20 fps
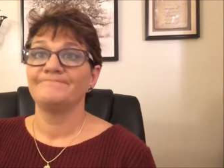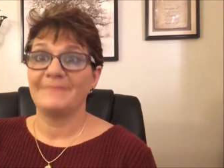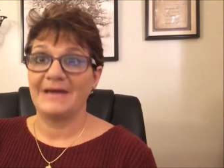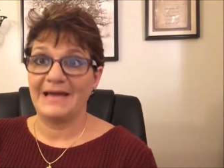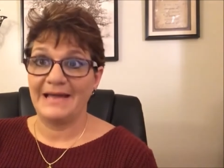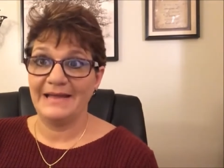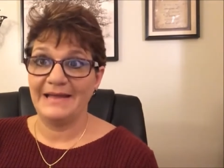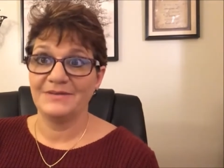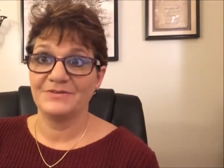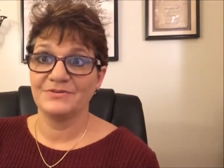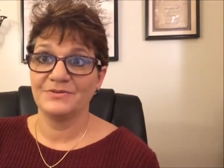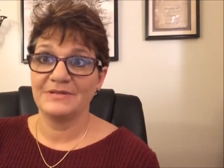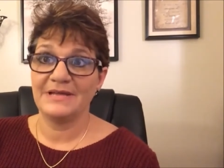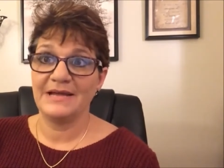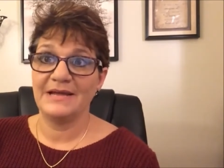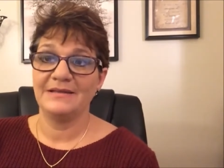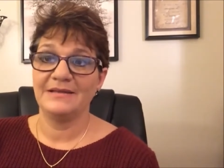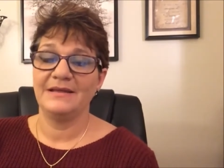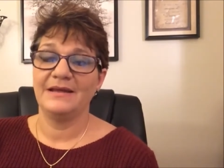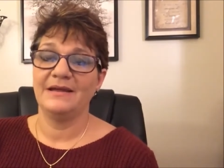I answered
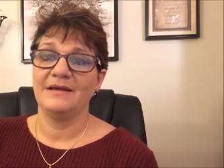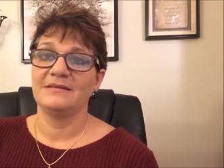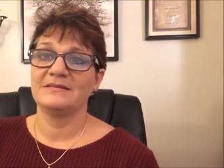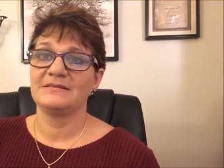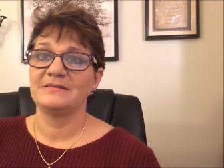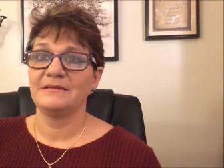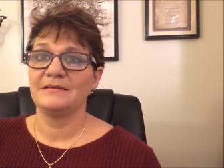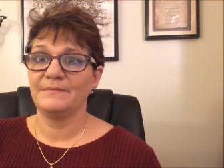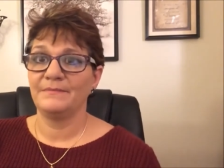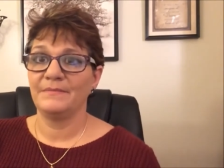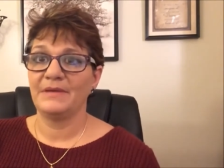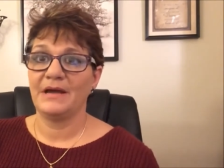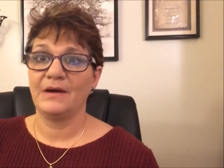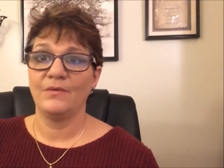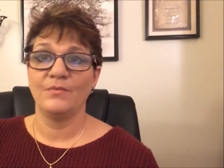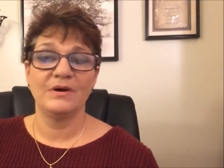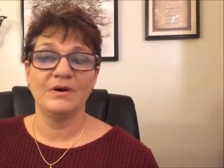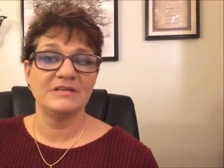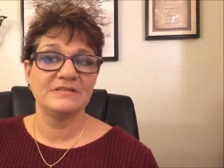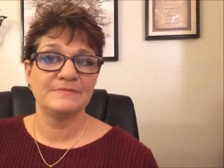that yes. I
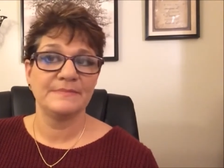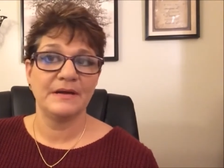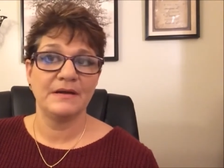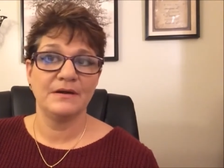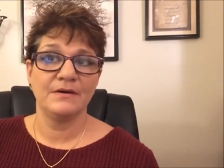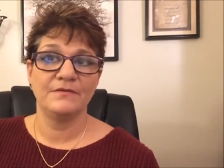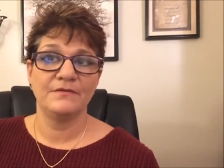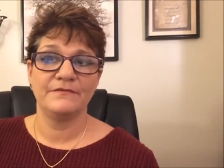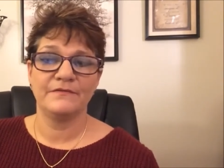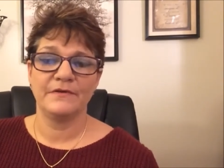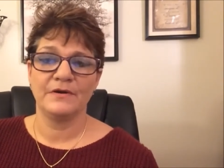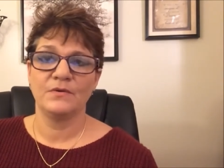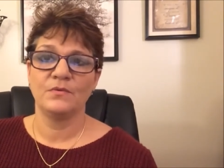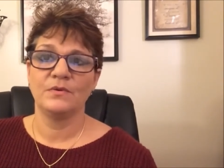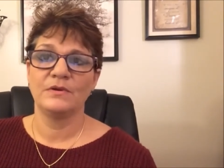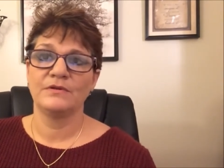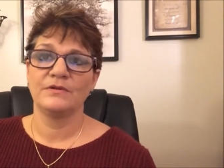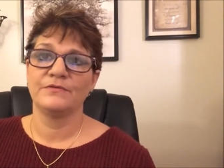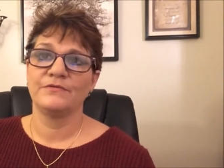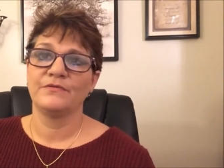was my own fair
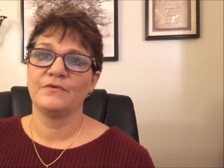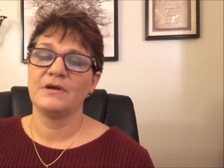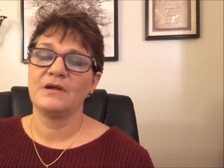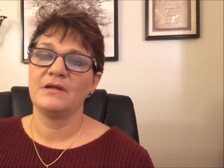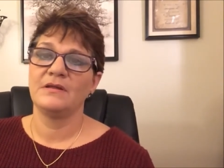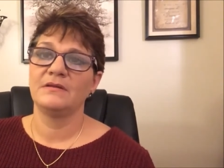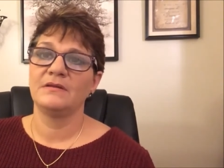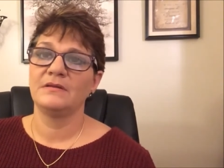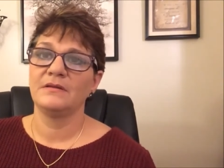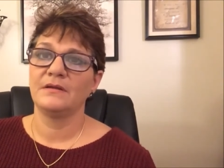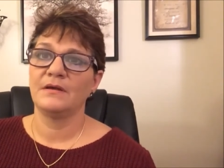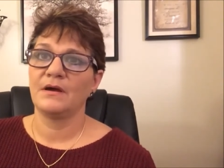weather friend.